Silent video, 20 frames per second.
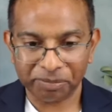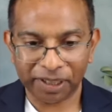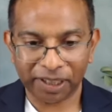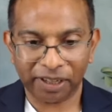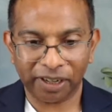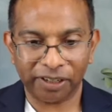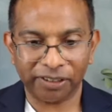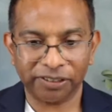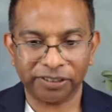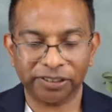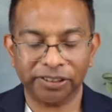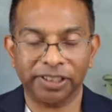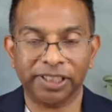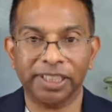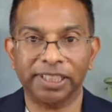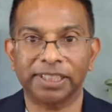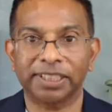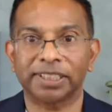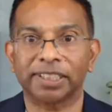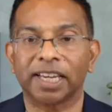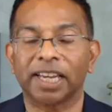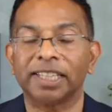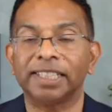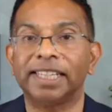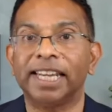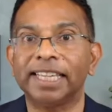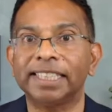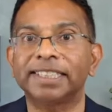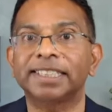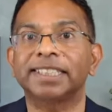go to this
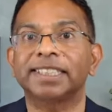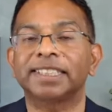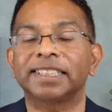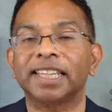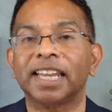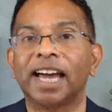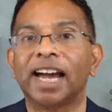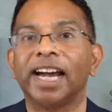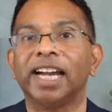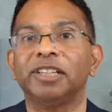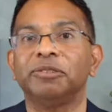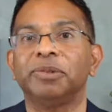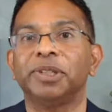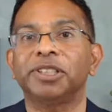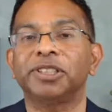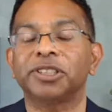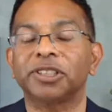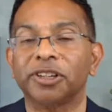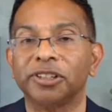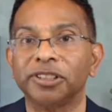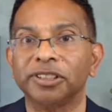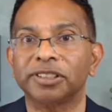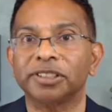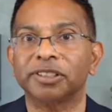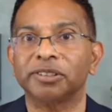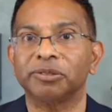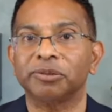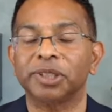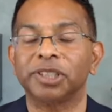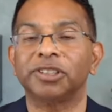next slide, which shows
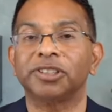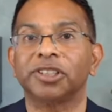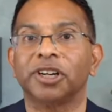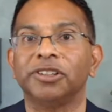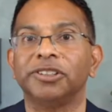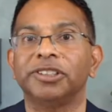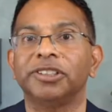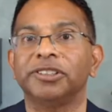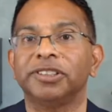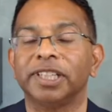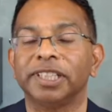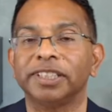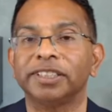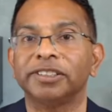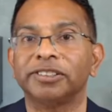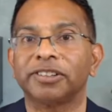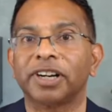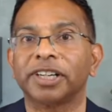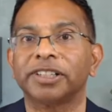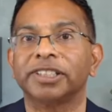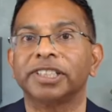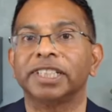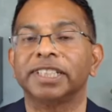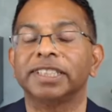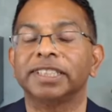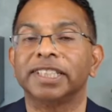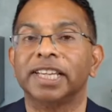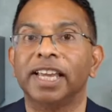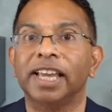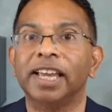you the
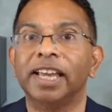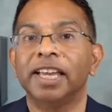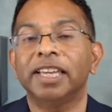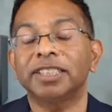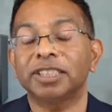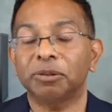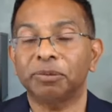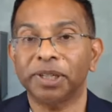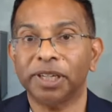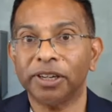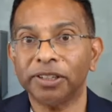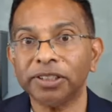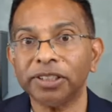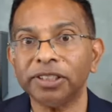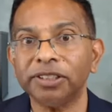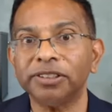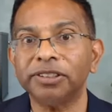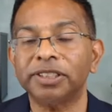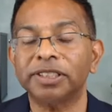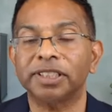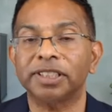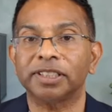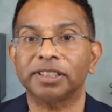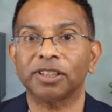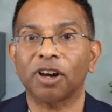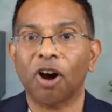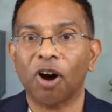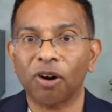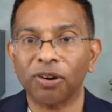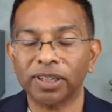instructions. So we're going to use this
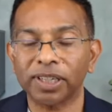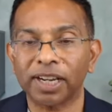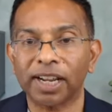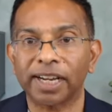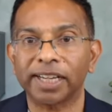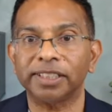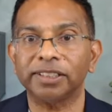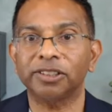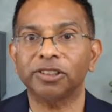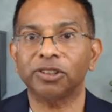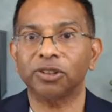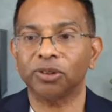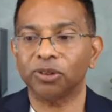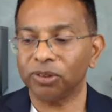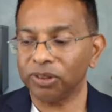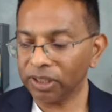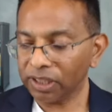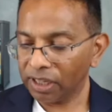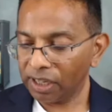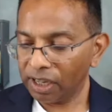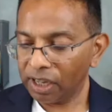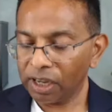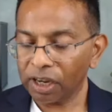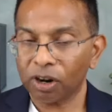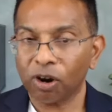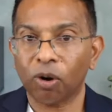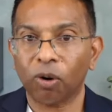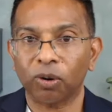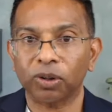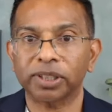online tool
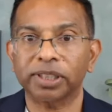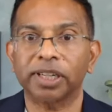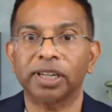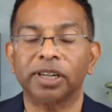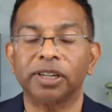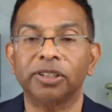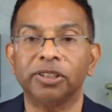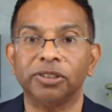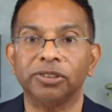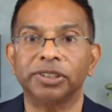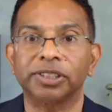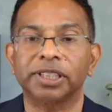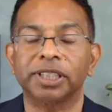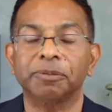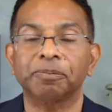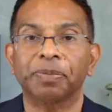called Kahoot.